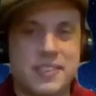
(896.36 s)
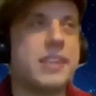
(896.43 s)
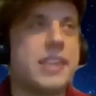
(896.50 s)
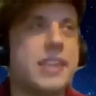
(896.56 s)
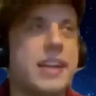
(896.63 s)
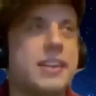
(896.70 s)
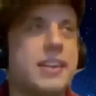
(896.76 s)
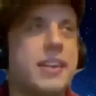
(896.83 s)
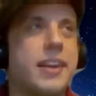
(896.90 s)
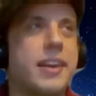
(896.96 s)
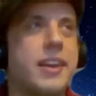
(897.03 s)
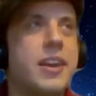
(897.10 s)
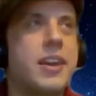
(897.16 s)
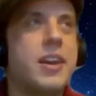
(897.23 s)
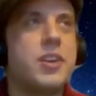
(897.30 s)
I guess you have to
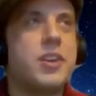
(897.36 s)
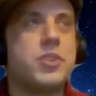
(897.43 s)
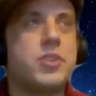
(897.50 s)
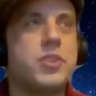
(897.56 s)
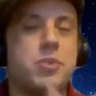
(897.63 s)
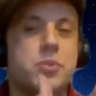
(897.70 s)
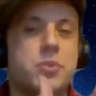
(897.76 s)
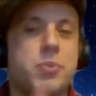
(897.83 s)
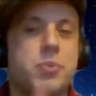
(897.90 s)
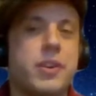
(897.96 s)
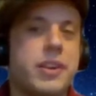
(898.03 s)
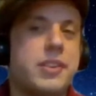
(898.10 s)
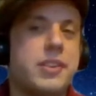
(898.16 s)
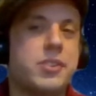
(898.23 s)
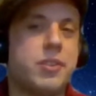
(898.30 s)
like choose what
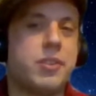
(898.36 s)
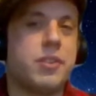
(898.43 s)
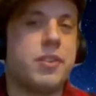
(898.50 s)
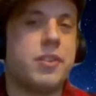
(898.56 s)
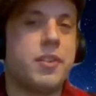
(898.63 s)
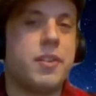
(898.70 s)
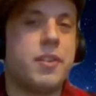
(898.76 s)
it is you're